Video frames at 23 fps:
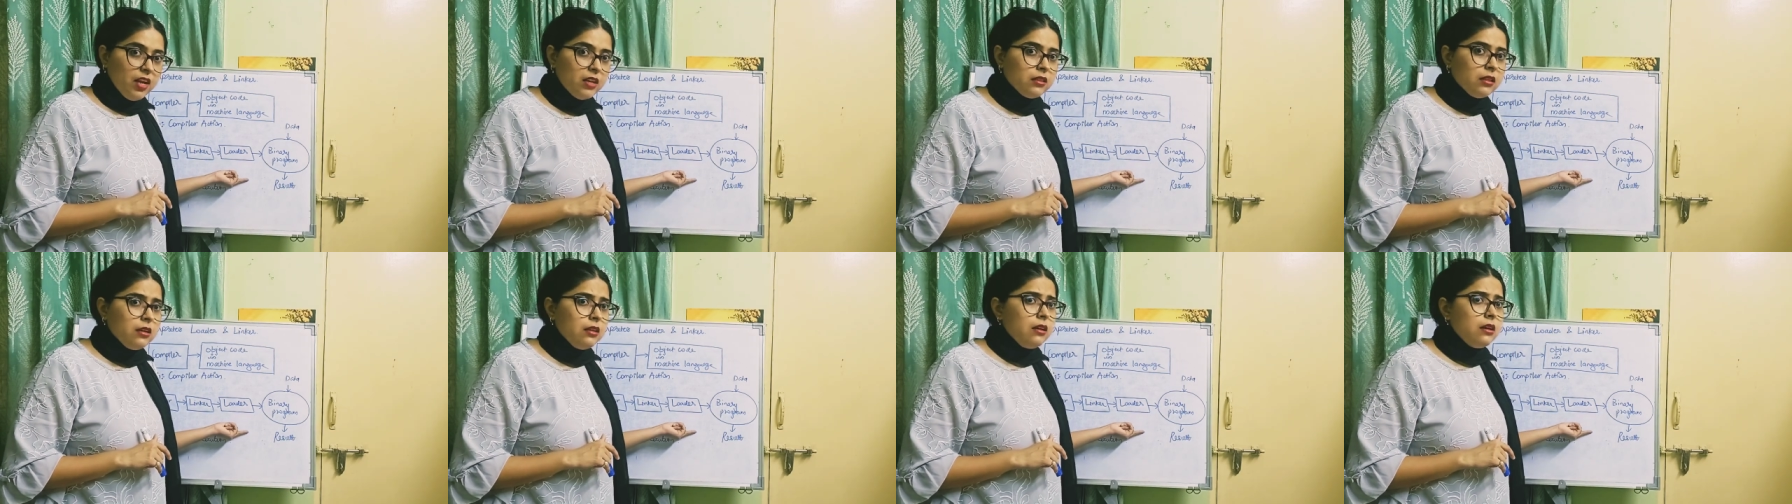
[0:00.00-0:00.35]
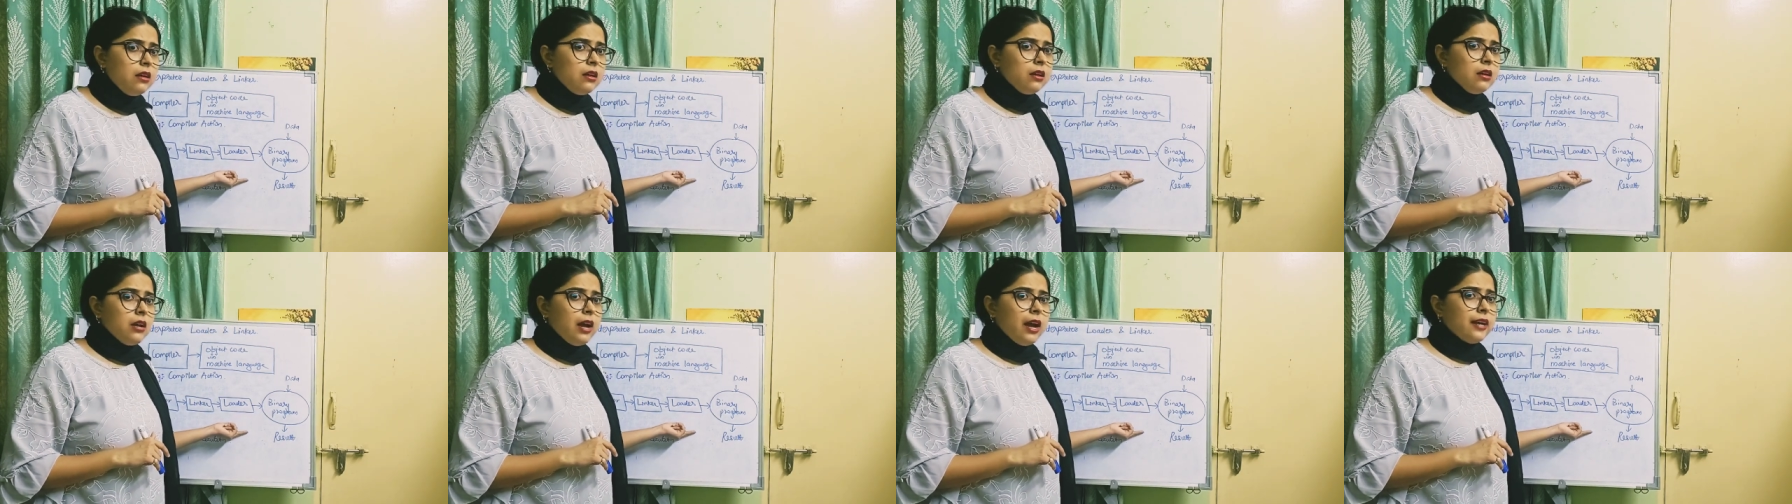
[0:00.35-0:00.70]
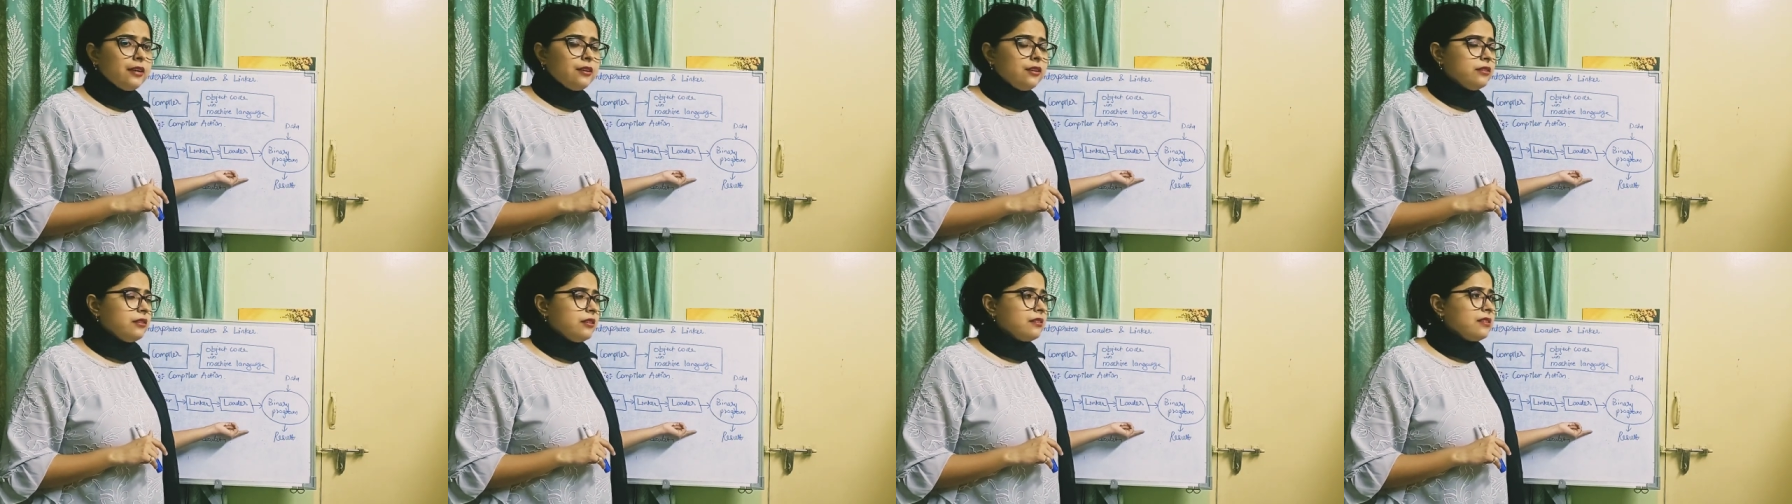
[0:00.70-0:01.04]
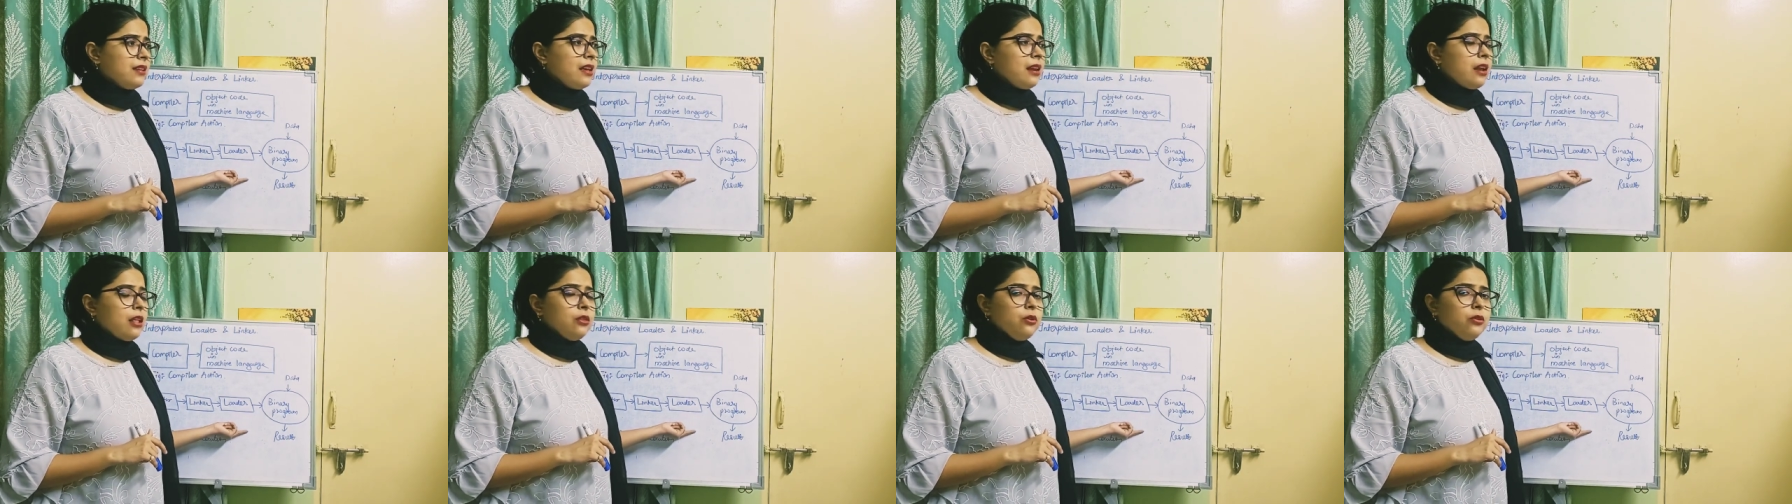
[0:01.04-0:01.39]
The addresses
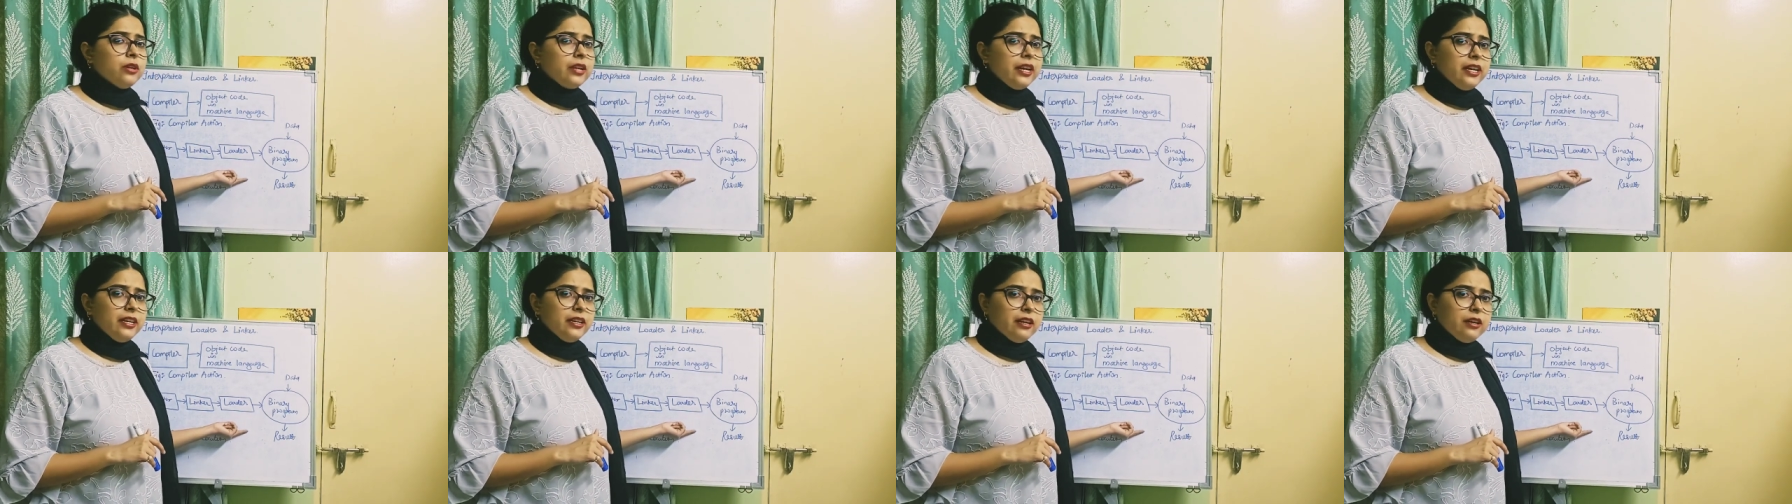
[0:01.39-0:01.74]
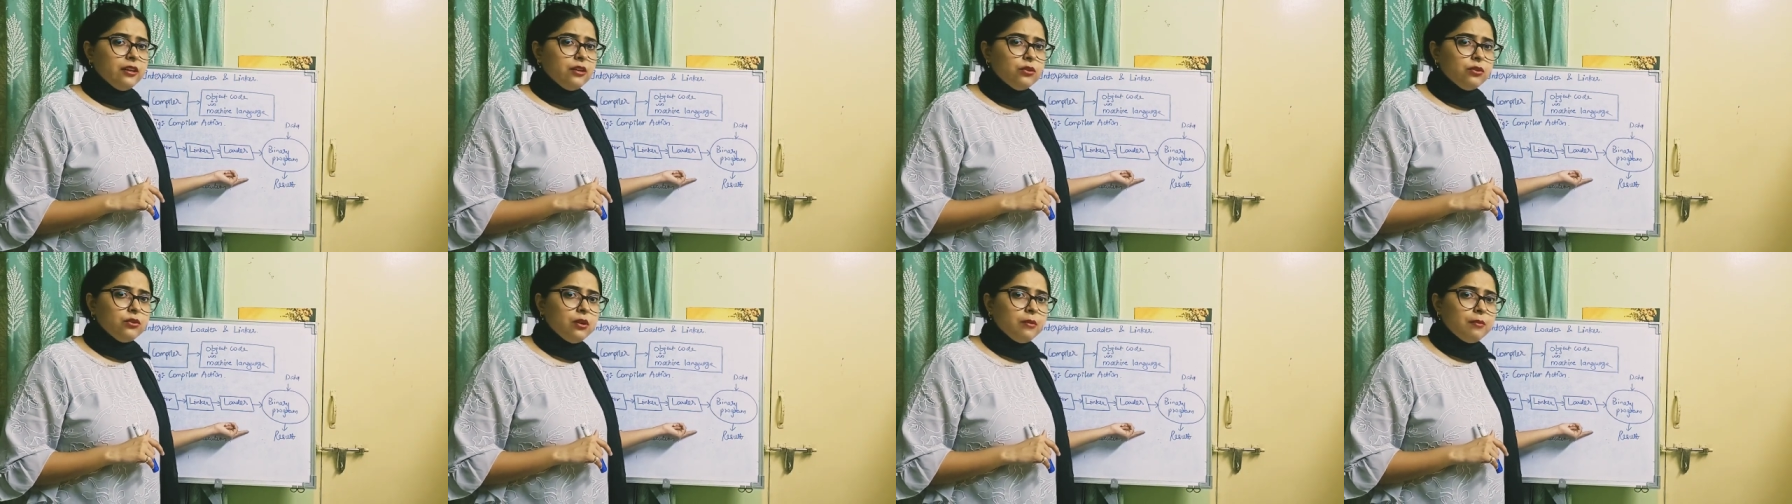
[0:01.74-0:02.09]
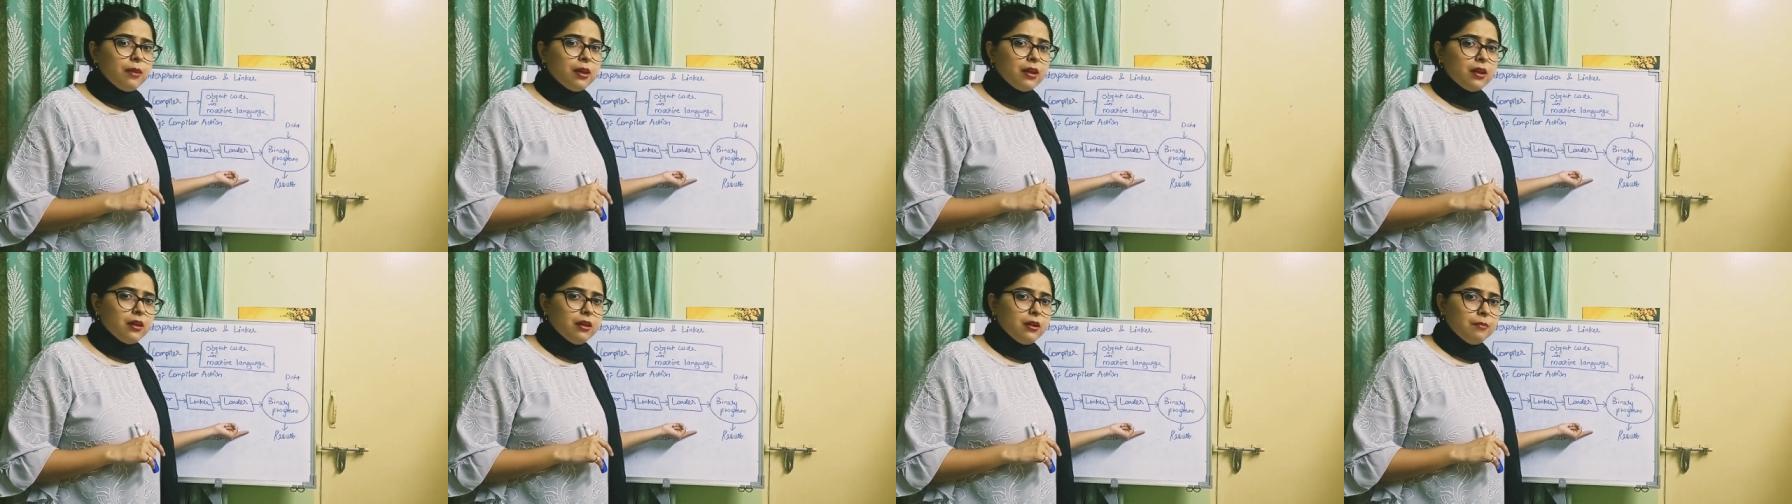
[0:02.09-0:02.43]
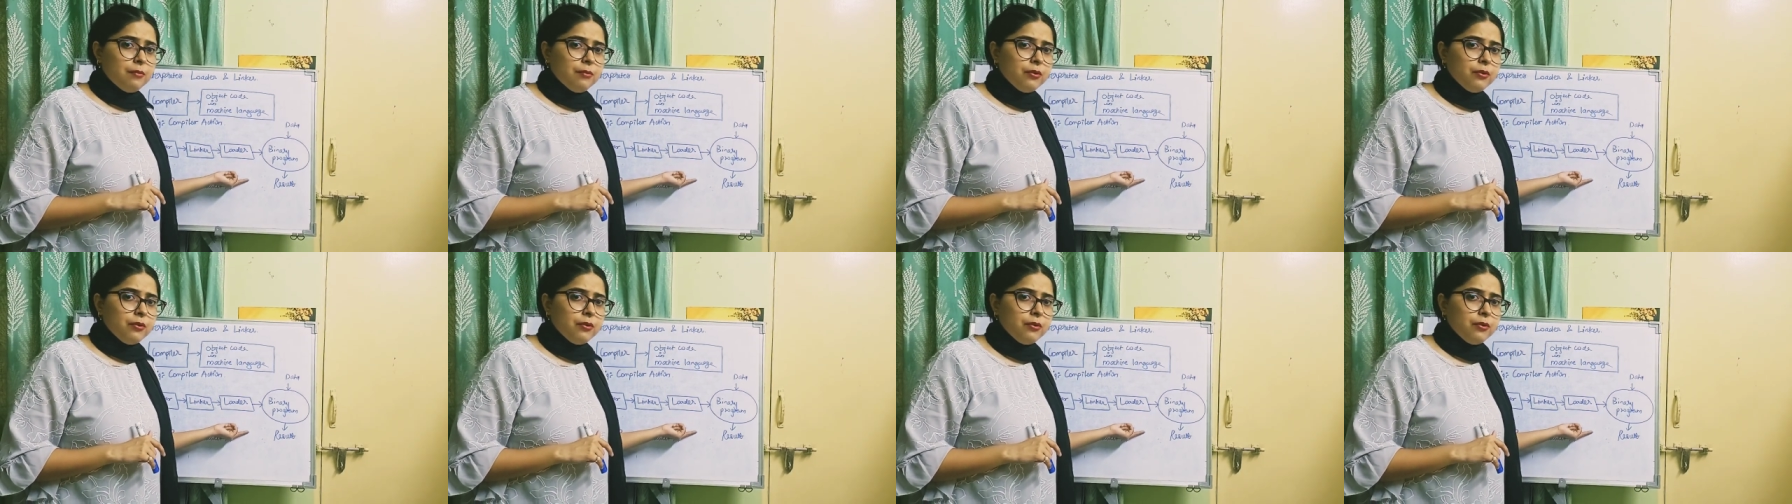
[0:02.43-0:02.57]
are allocated to the